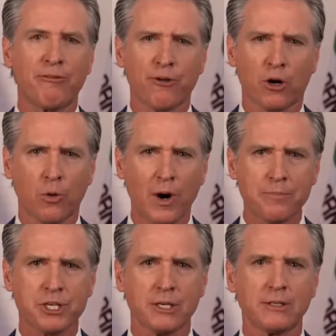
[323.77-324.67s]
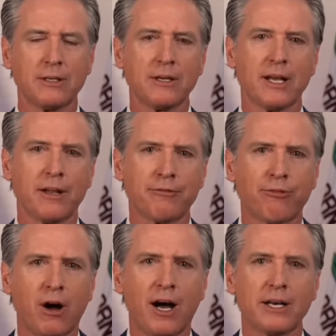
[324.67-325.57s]
for corruption and
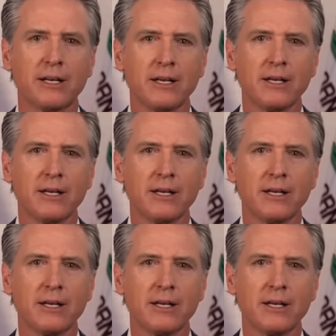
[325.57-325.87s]
fraud.